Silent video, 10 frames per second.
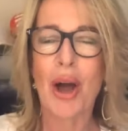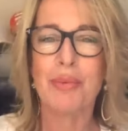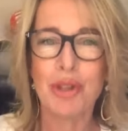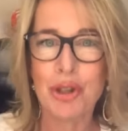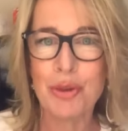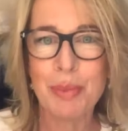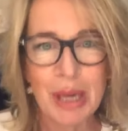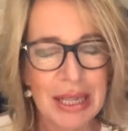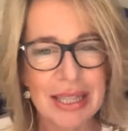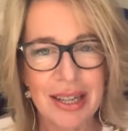I'm 2
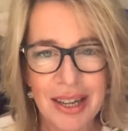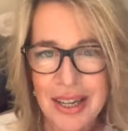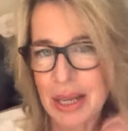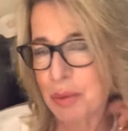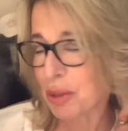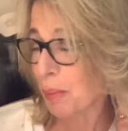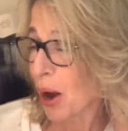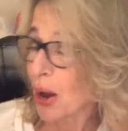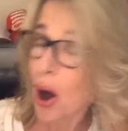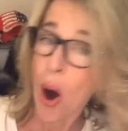minutes early with
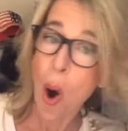my